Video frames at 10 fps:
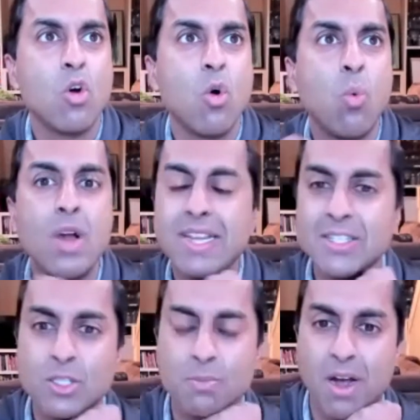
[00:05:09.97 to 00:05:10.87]
what
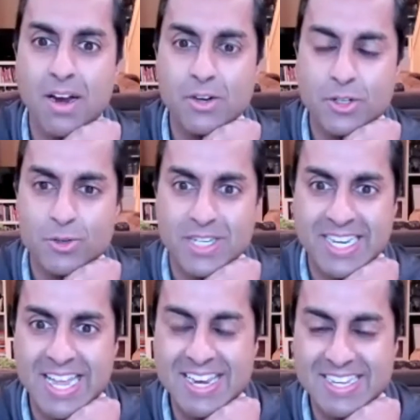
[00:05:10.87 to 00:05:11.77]
inspired you to
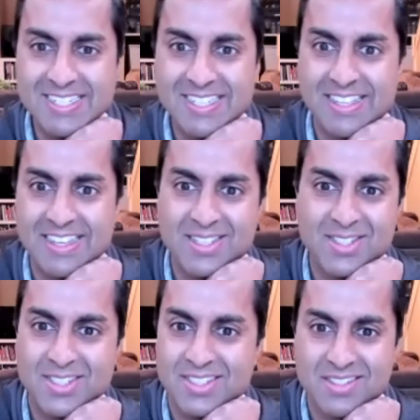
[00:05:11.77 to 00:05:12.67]
get into
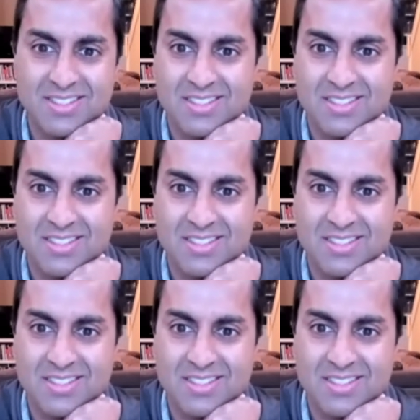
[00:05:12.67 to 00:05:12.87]
this,